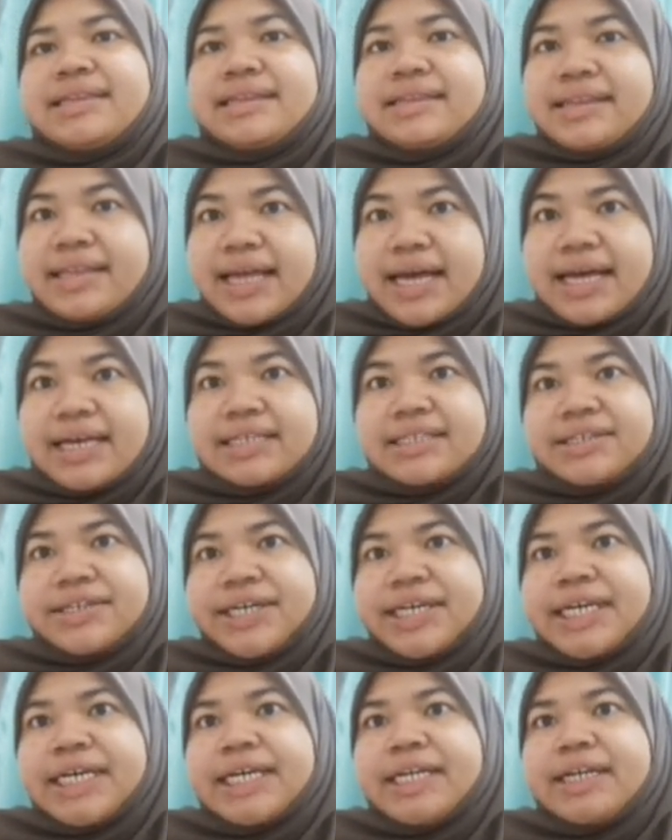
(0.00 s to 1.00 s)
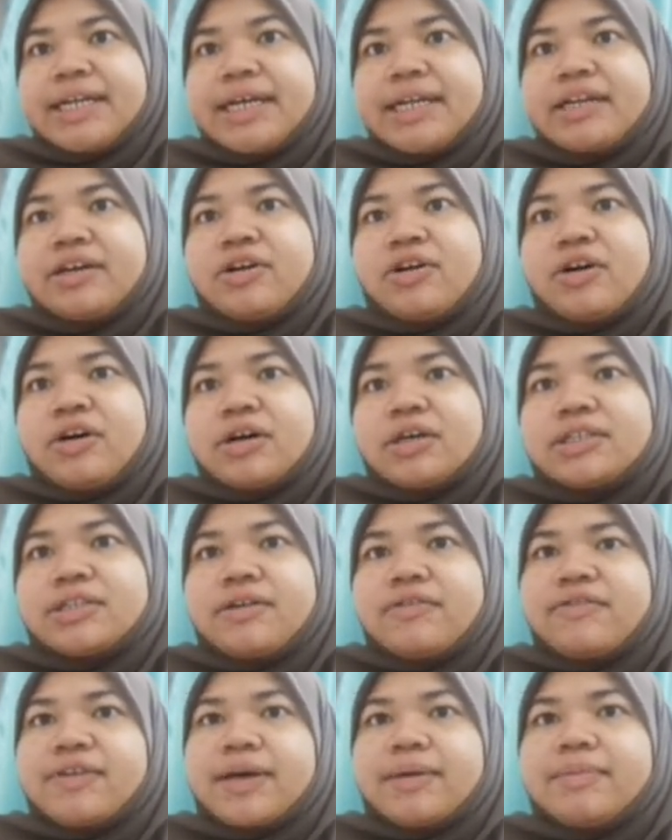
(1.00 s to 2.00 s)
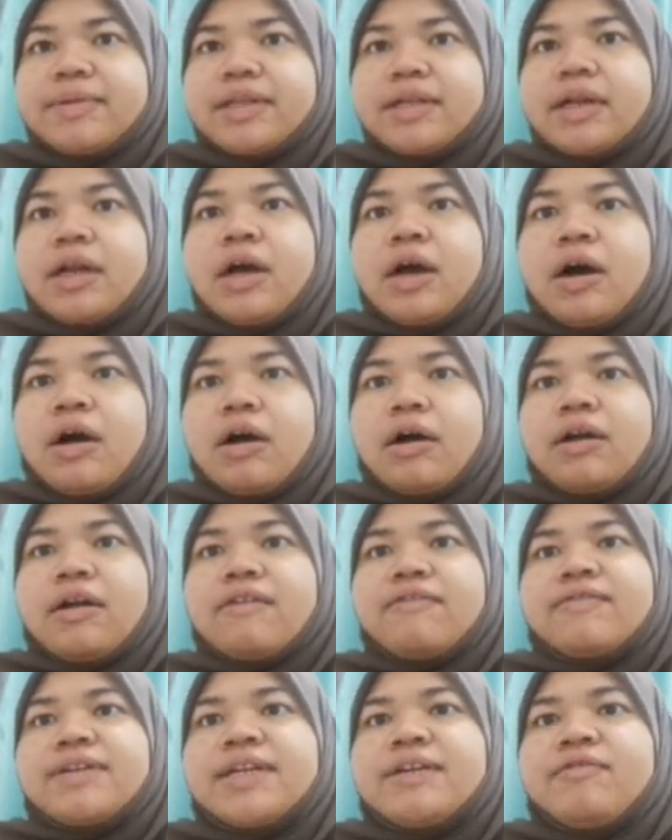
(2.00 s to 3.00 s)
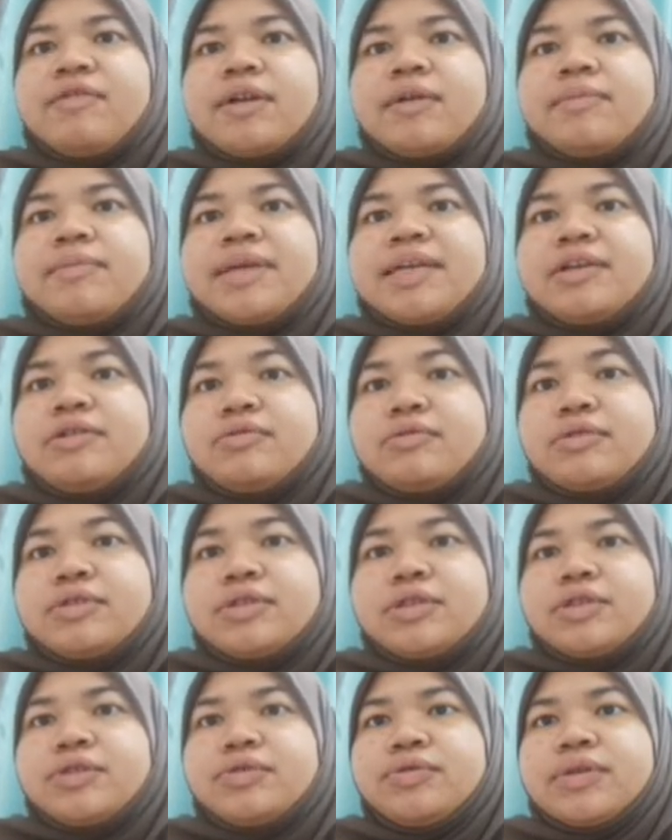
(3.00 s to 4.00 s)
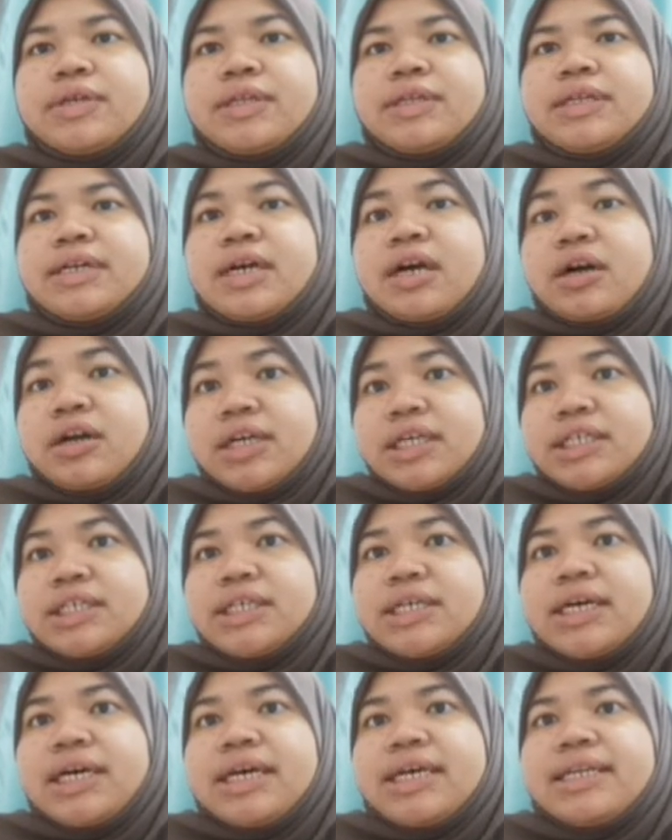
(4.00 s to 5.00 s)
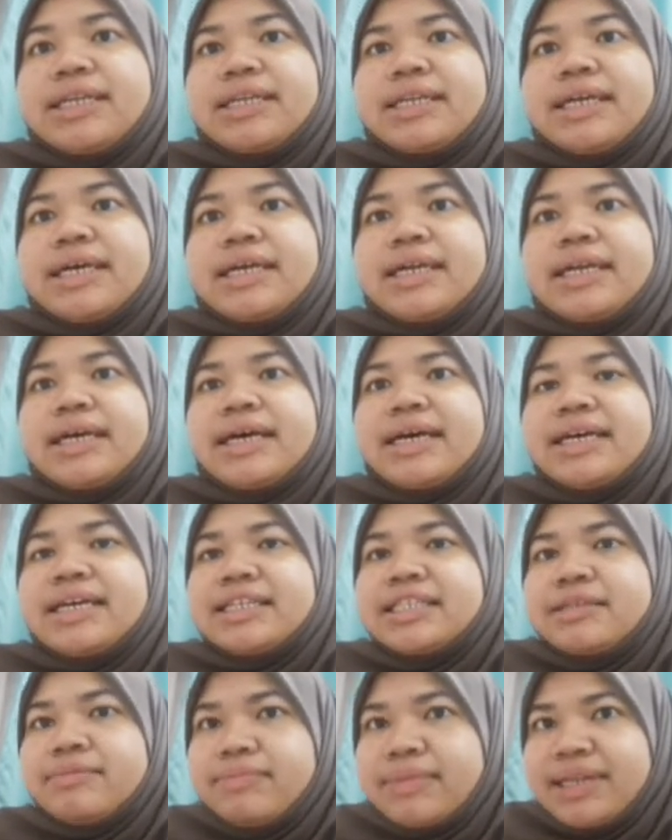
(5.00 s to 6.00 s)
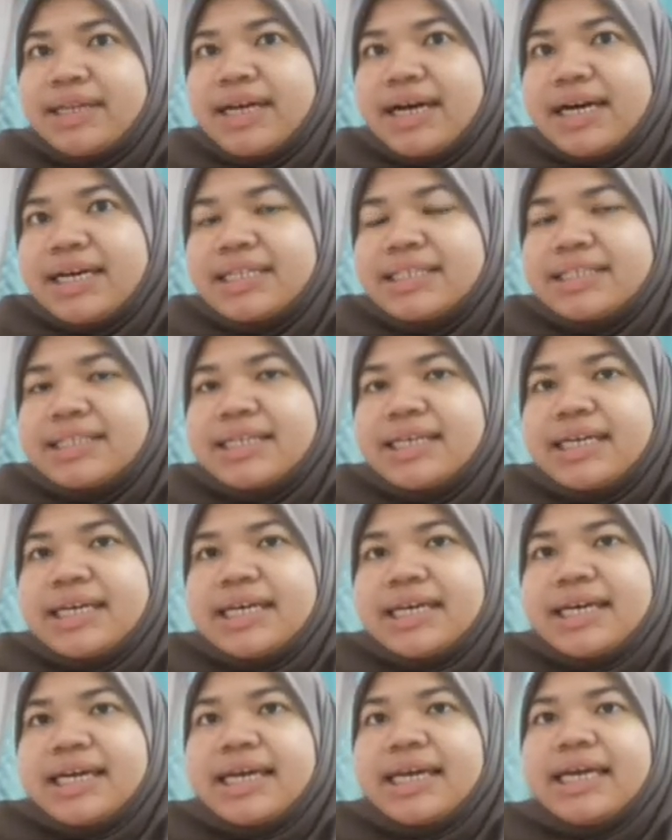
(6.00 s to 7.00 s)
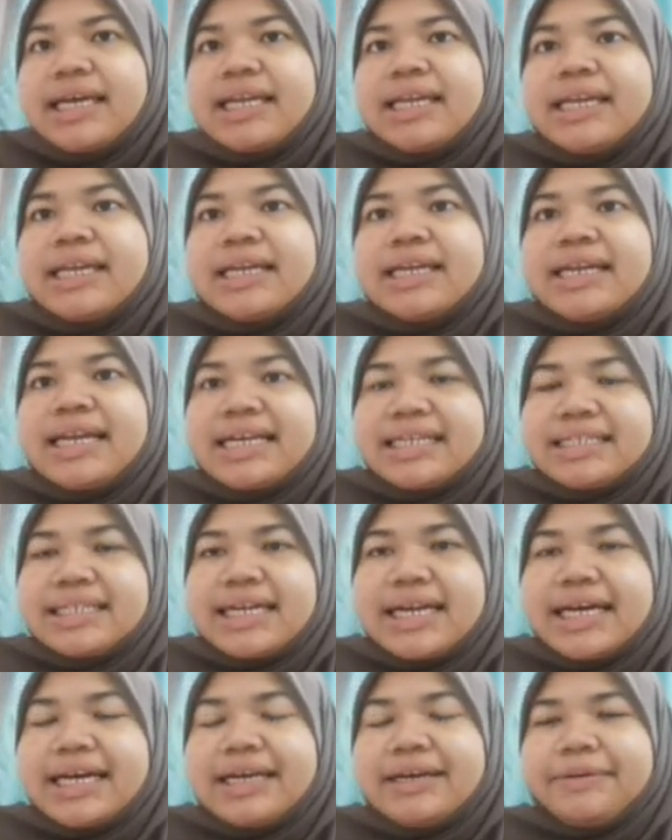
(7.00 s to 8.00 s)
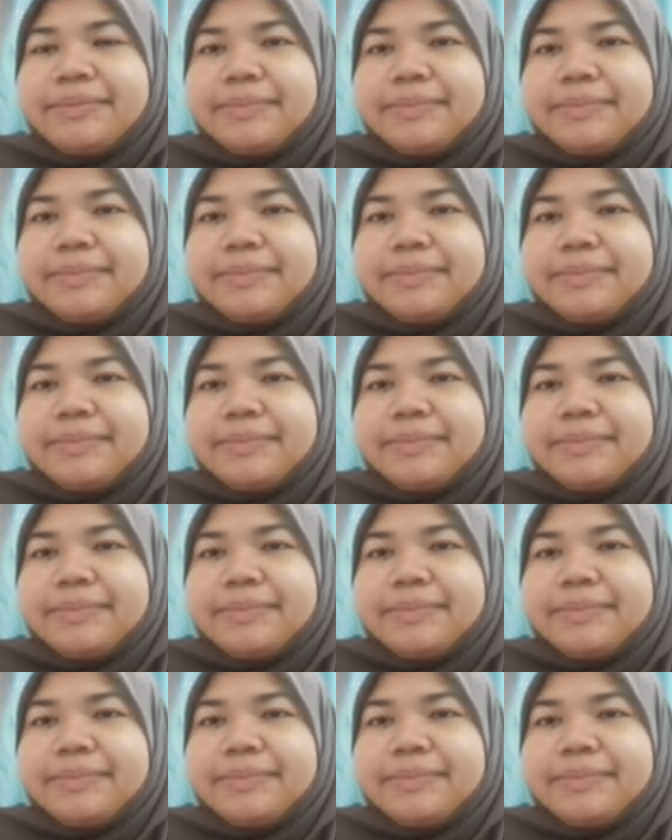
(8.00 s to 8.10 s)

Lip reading: tax rate, and cost of capital. All of these will be used during the calculation, and that has been asked in next slide.